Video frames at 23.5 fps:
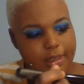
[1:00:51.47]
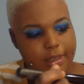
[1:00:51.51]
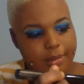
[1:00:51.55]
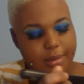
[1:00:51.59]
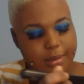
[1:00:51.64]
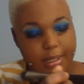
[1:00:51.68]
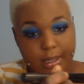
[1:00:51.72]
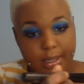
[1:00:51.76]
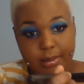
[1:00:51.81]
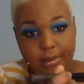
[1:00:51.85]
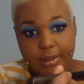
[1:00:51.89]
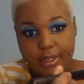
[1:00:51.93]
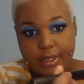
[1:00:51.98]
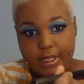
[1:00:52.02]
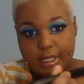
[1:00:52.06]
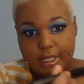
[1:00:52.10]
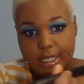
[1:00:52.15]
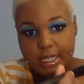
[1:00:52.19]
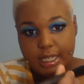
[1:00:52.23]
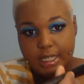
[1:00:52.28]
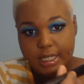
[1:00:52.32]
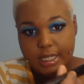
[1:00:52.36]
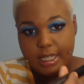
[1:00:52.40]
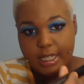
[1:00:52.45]
But I'm going to
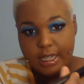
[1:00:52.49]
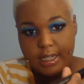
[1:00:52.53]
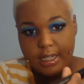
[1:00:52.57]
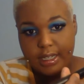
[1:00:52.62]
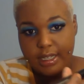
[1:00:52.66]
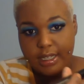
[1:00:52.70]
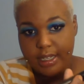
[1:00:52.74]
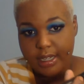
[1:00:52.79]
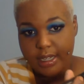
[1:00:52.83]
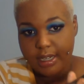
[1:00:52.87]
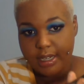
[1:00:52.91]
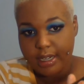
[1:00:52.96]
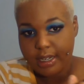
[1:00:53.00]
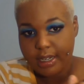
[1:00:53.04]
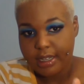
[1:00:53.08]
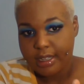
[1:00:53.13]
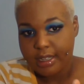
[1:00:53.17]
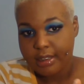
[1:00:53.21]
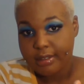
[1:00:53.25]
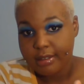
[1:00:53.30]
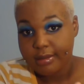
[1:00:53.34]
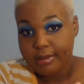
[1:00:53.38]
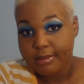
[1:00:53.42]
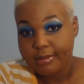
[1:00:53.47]
take that and get it
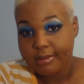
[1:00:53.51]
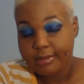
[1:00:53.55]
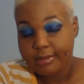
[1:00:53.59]
out.